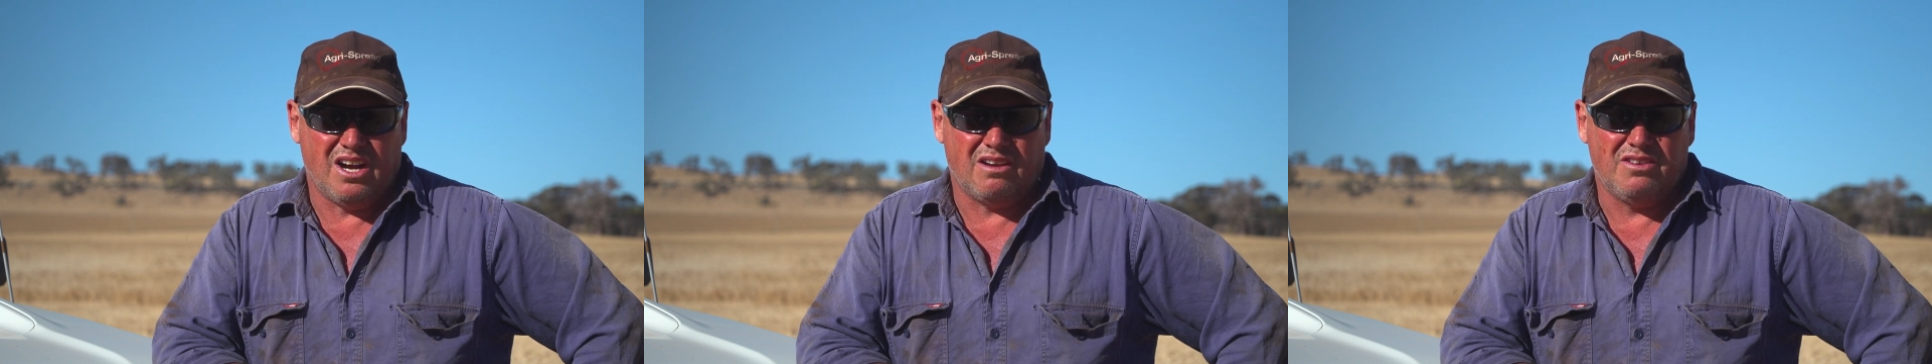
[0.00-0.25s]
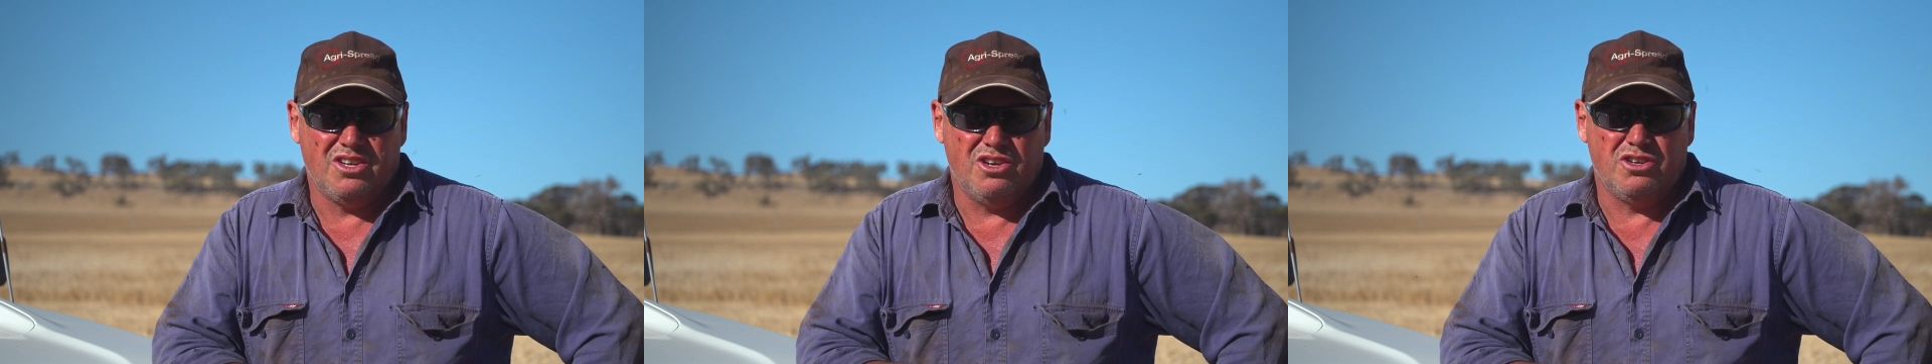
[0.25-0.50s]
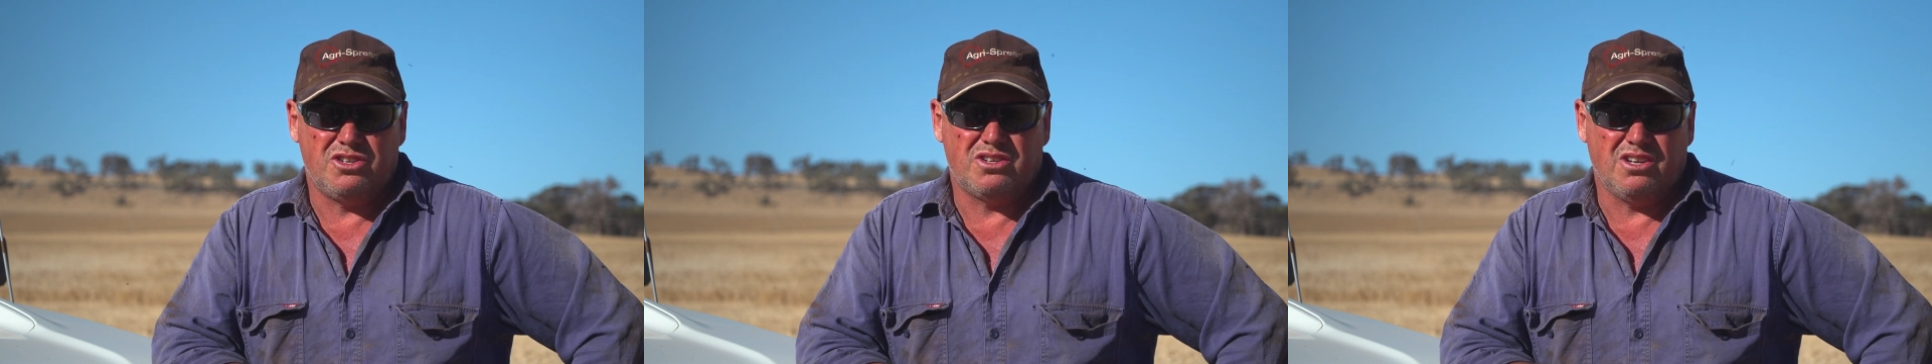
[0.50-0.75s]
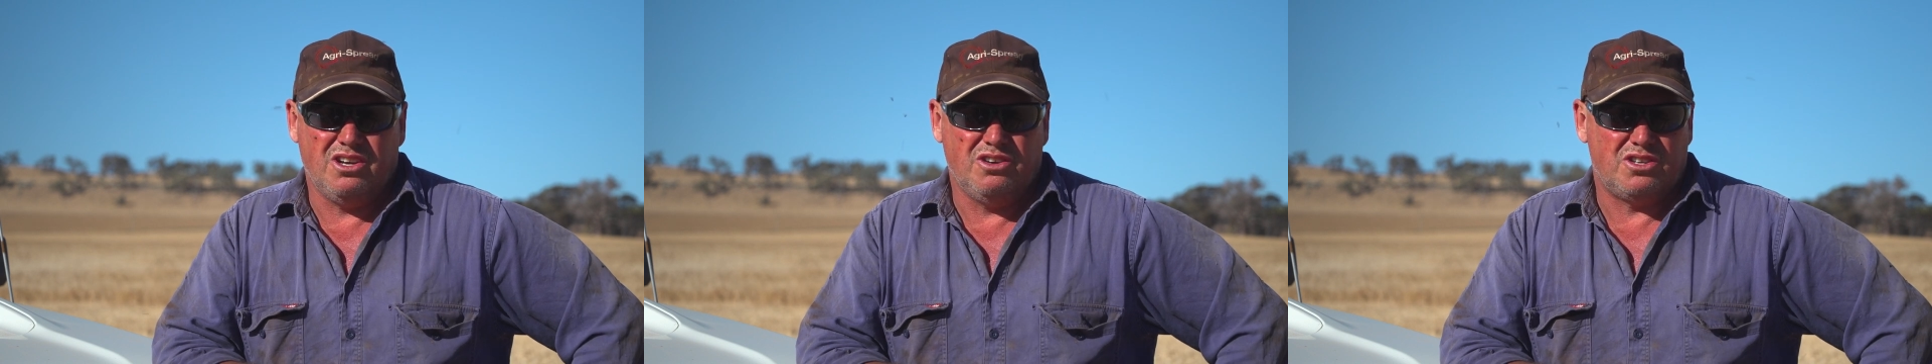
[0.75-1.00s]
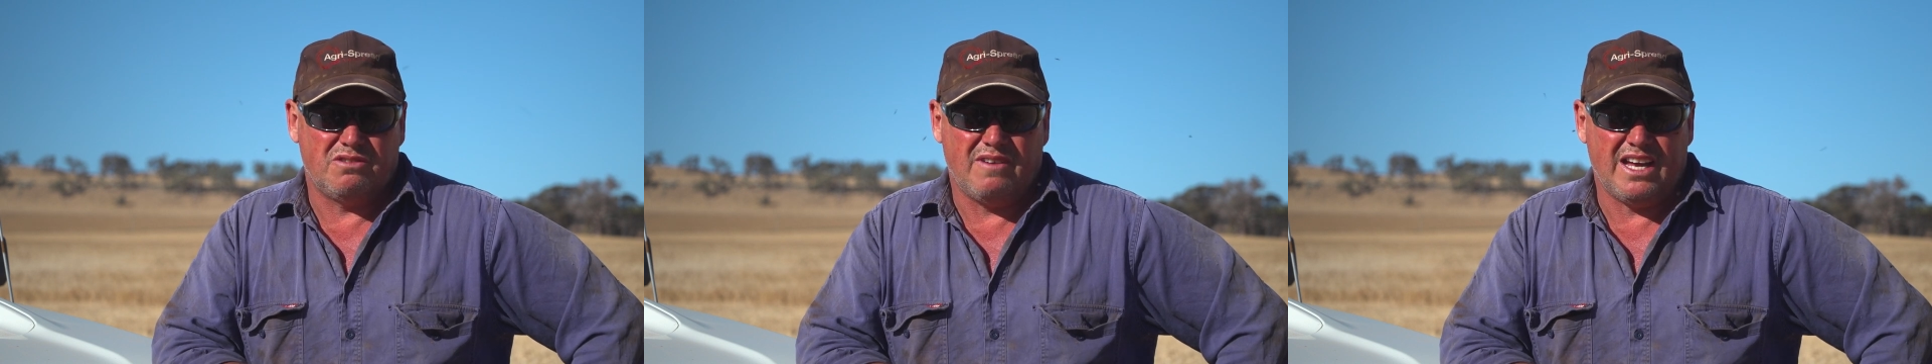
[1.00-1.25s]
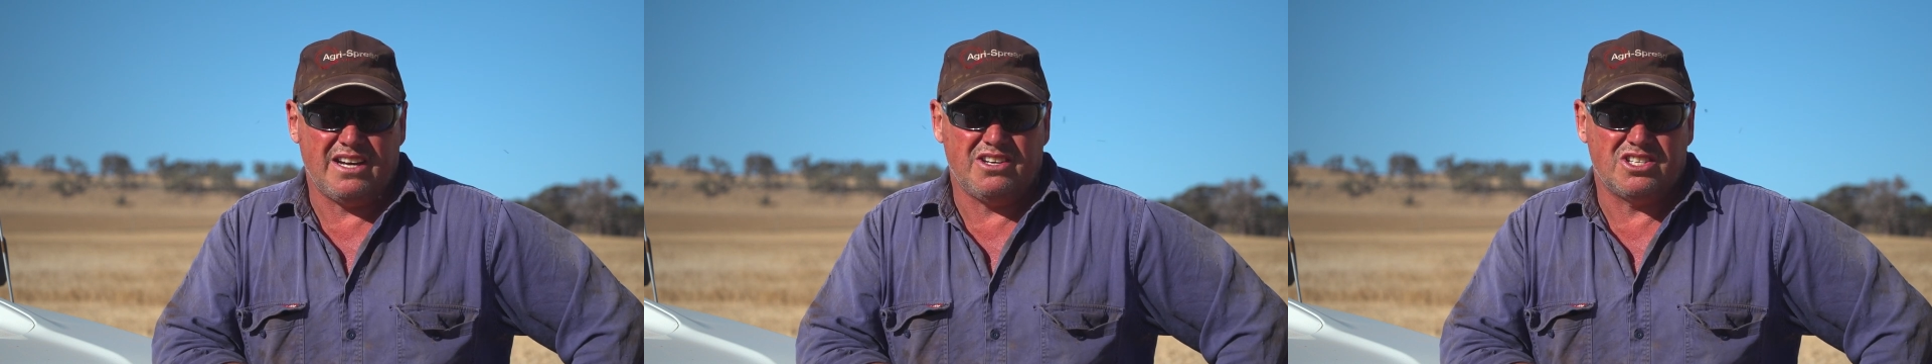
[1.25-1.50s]
know, huge
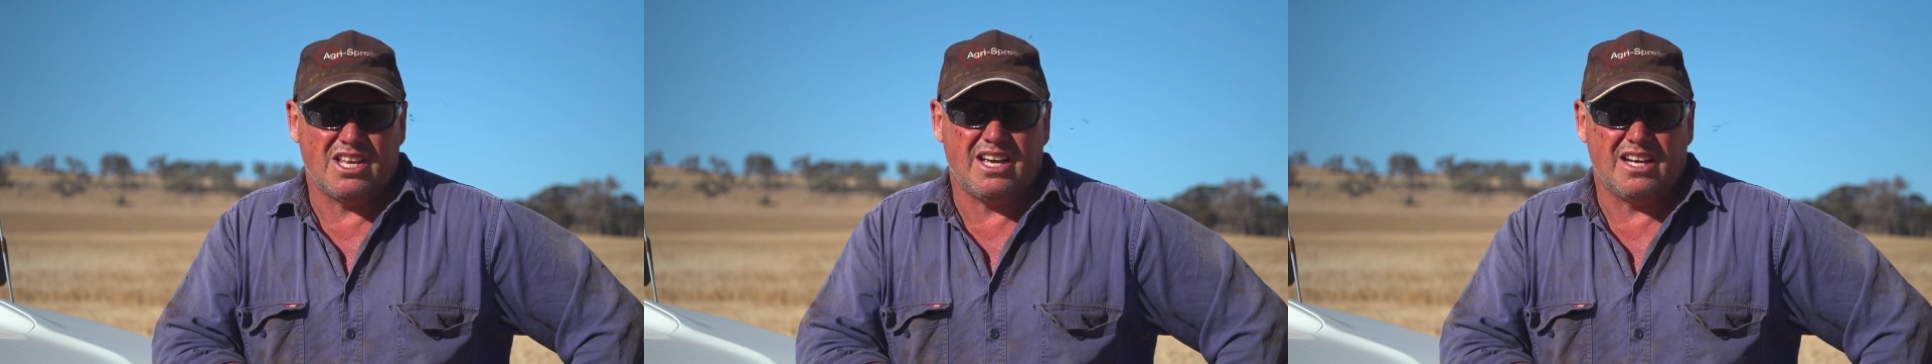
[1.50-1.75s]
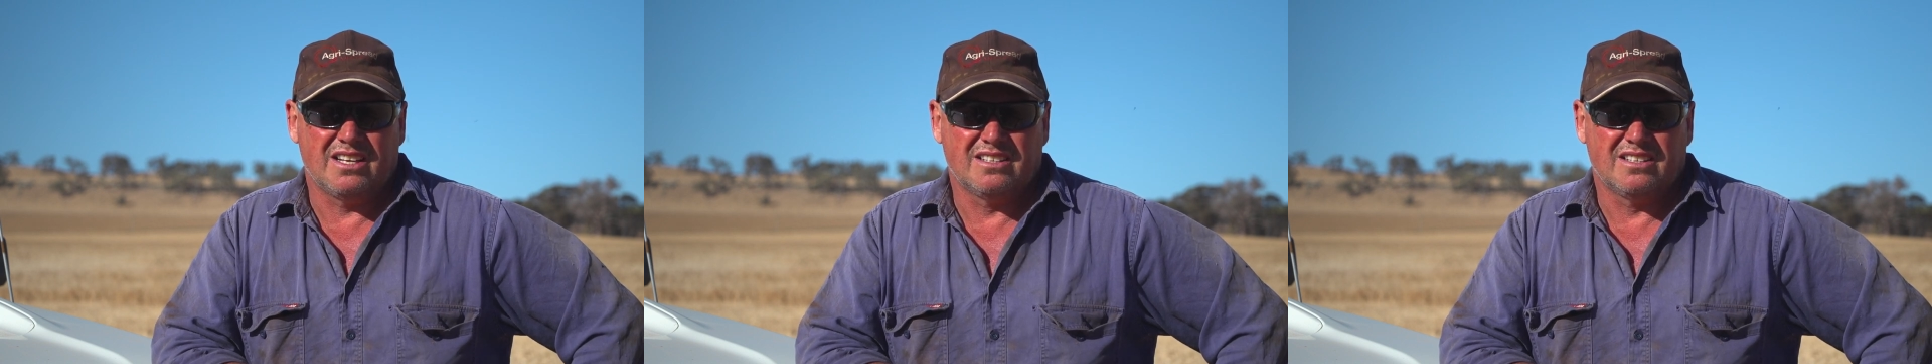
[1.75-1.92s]
advantage there.